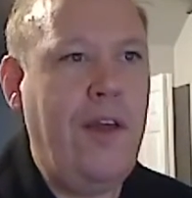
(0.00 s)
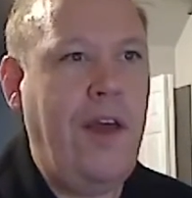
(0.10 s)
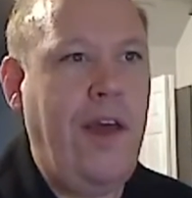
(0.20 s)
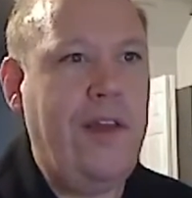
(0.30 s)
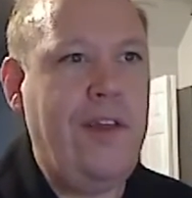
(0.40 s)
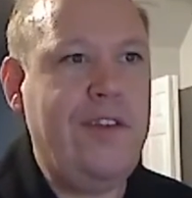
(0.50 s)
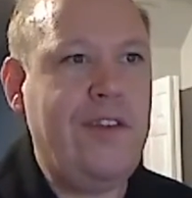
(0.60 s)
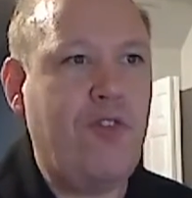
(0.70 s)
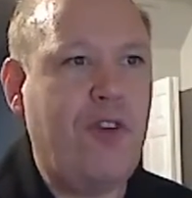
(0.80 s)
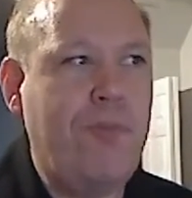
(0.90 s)
and it's
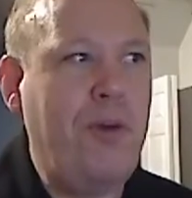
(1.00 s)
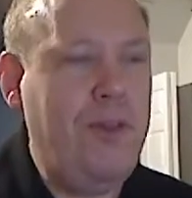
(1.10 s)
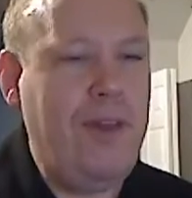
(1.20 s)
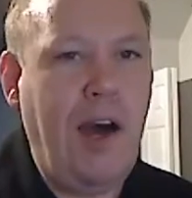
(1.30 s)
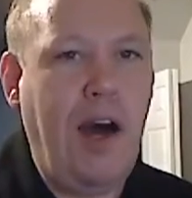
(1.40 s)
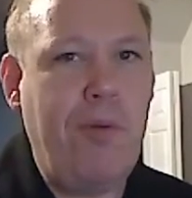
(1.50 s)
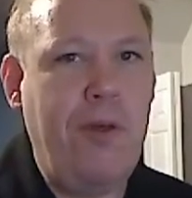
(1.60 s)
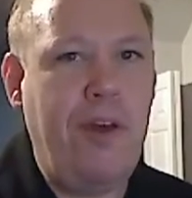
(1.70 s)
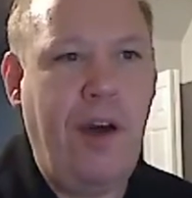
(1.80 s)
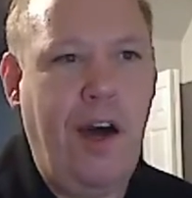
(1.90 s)
sort of building up
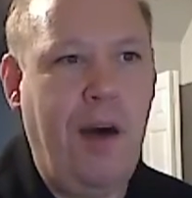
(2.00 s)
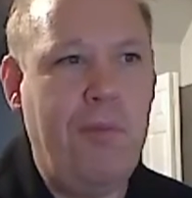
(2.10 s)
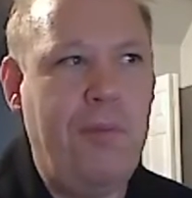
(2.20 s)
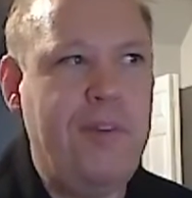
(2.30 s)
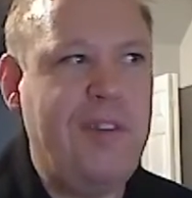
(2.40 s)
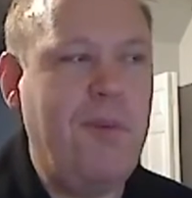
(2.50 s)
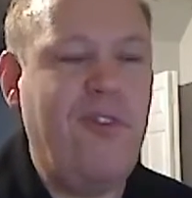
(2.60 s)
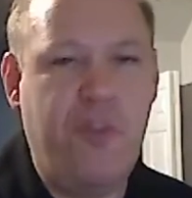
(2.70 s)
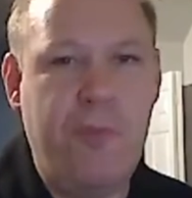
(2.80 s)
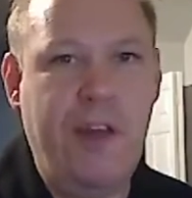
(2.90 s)
um, some
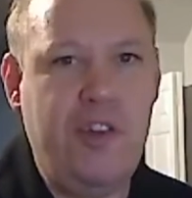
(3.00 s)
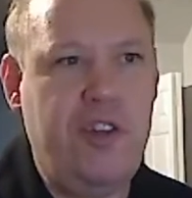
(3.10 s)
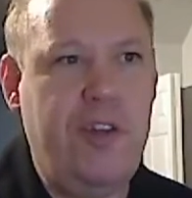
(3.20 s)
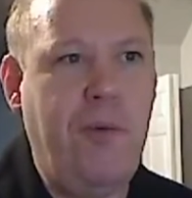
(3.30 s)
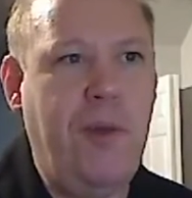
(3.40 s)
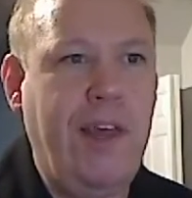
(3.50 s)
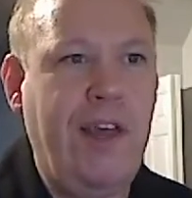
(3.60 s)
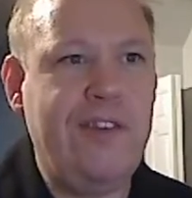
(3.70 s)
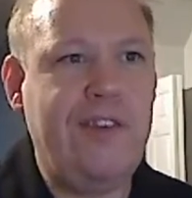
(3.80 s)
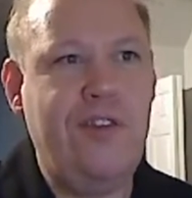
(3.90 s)
information, and when it
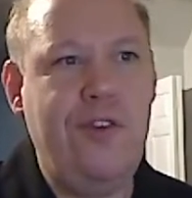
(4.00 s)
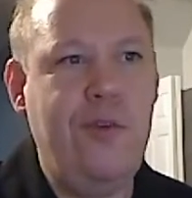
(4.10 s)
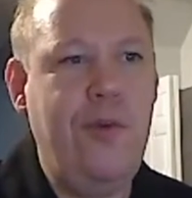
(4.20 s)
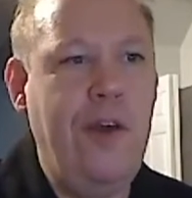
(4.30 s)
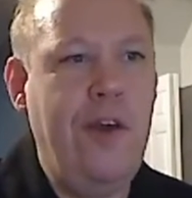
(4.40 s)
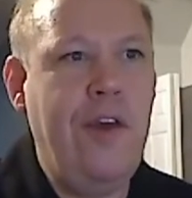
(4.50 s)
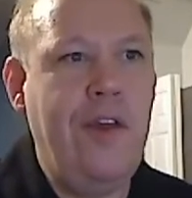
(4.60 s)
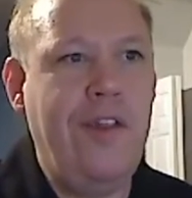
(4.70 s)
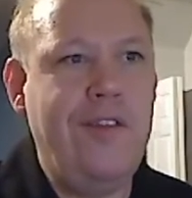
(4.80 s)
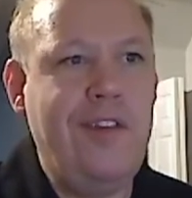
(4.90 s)
gets to
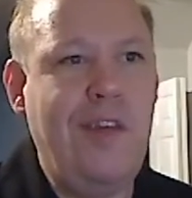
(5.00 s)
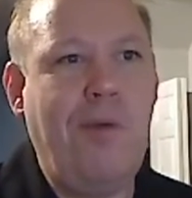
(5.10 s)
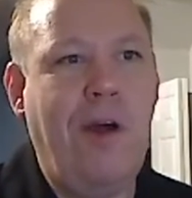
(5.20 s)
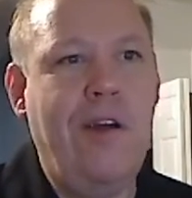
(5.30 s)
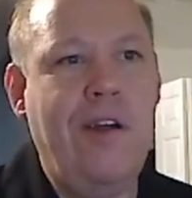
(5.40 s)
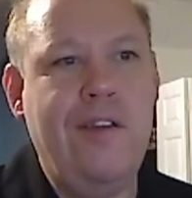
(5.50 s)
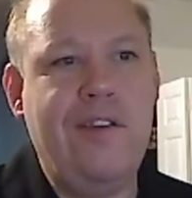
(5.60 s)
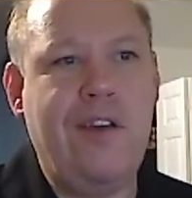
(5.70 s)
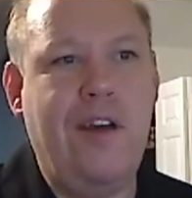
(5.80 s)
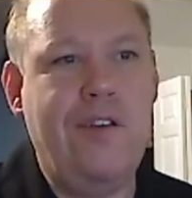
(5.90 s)
the Z part, it
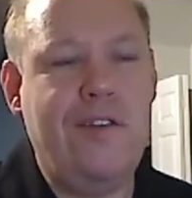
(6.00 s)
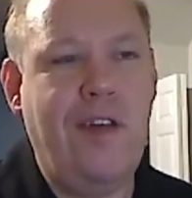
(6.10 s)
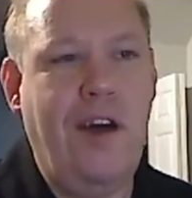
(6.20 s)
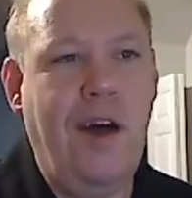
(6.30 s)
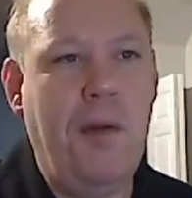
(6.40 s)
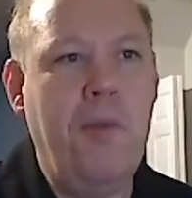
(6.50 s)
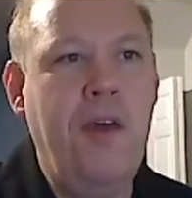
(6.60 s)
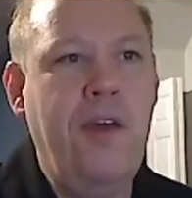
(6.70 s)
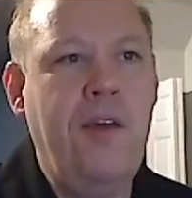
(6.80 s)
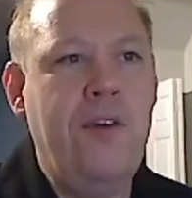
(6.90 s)
starts um,
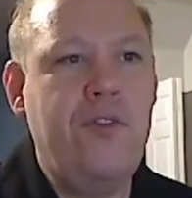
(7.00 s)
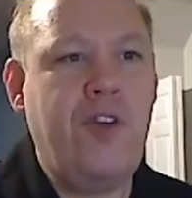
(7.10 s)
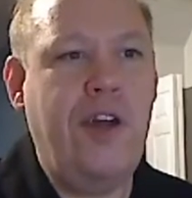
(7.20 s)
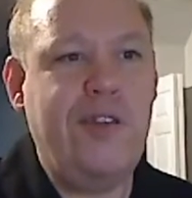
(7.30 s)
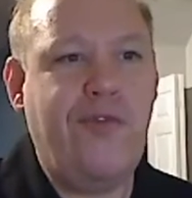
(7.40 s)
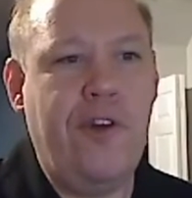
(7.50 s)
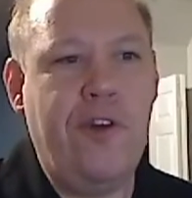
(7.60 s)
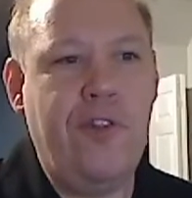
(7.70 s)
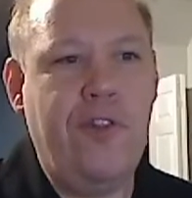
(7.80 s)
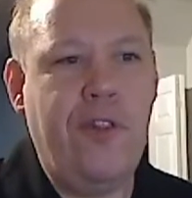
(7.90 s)

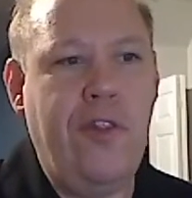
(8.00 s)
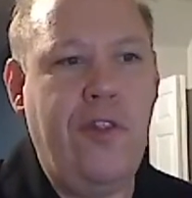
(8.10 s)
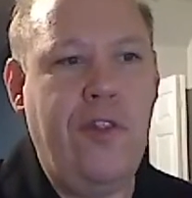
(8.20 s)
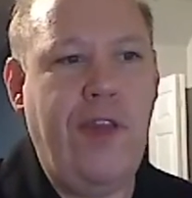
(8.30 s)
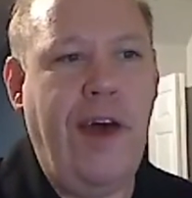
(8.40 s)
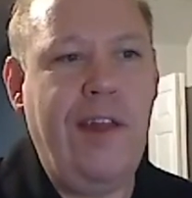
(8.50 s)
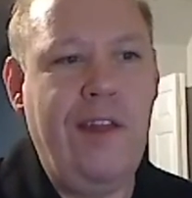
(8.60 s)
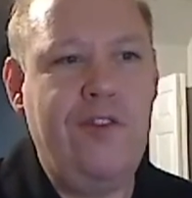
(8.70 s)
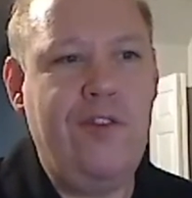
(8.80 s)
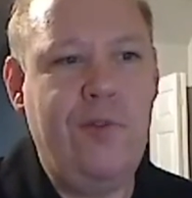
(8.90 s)
transferring that
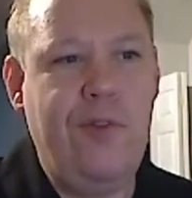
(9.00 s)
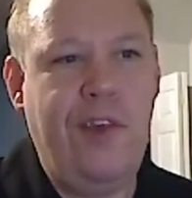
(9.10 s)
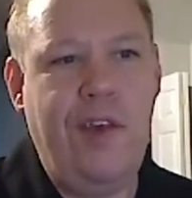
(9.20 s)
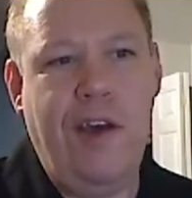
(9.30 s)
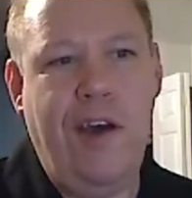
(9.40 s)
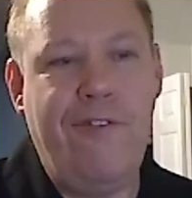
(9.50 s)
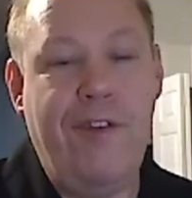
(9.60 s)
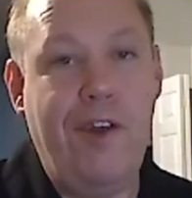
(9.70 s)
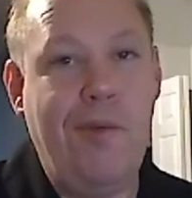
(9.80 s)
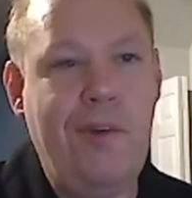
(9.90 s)
into the uh,
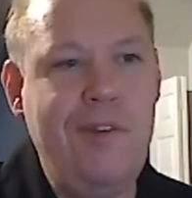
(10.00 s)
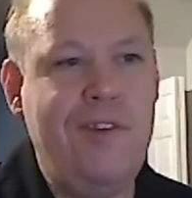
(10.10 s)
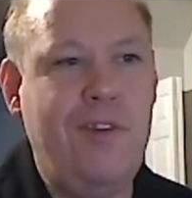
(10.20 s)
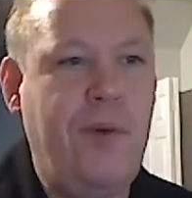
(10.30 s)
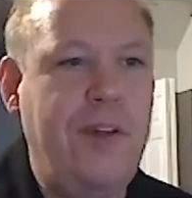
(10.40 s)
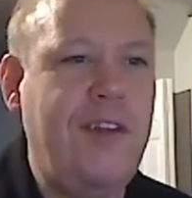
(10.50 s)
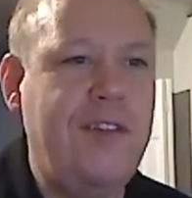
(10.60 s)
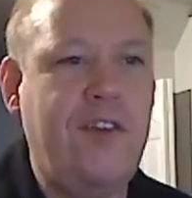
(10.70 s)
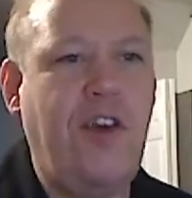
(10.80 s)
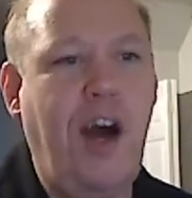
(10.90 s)
variables. So what it
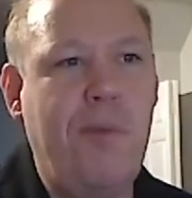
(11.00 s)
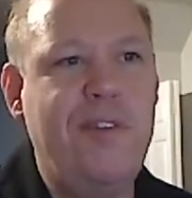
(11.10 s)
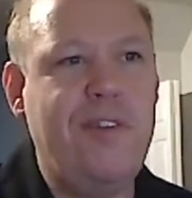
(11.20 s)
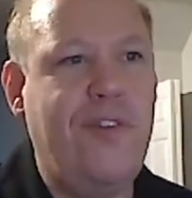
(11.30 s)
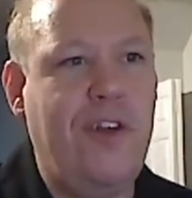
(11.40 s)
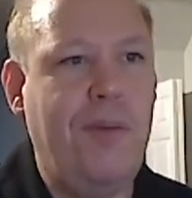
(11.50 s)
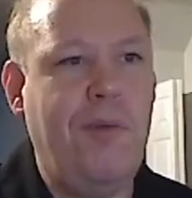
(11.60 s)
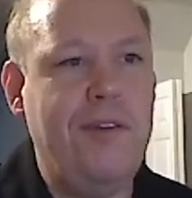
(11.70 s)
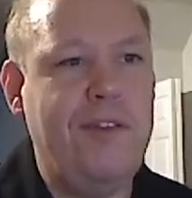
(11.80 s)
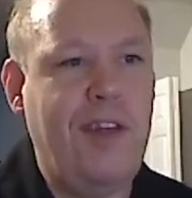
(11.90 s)
does, it copies the
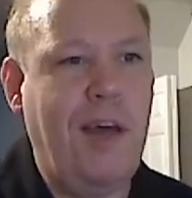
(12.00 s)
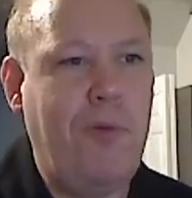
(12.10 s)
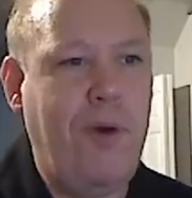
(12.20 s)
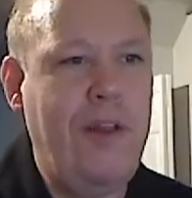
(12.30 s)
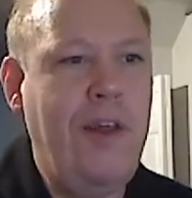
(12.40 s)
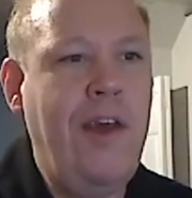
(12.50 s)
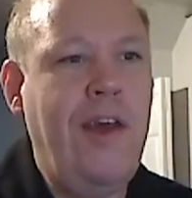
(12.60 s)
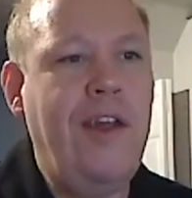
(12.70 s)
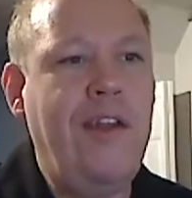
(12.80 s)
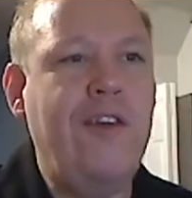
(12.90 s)
variables at that point,
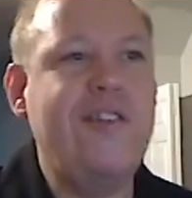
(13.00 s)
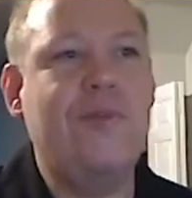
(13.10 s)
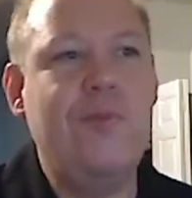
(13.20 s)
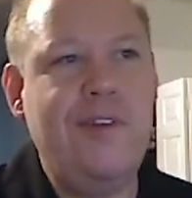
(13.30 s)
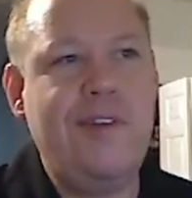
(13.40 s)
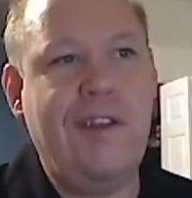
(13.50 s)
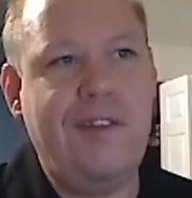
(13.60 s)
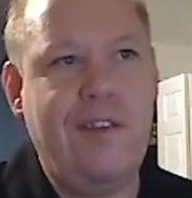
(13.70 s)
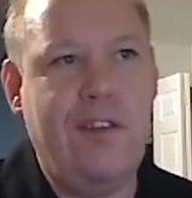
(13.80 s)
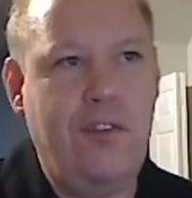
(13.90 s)
and it also
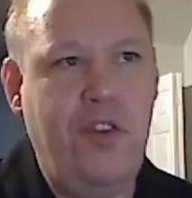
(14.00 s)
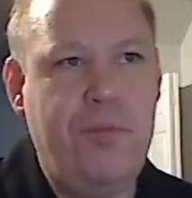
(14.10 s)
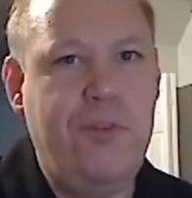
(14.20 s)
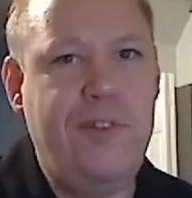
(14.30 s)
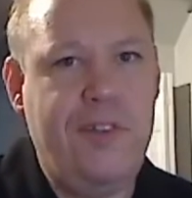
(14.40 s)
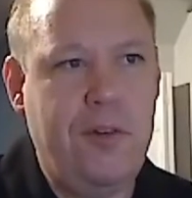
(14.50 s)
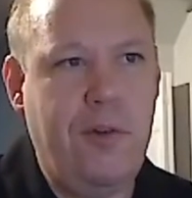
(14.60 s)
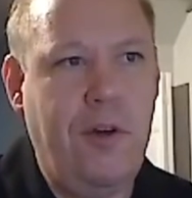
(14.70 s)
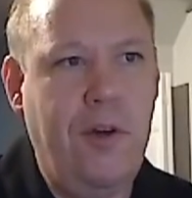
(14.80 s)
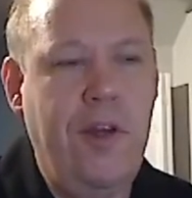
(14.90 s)
resets the loop to
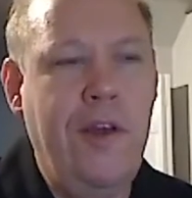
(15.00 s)
zero.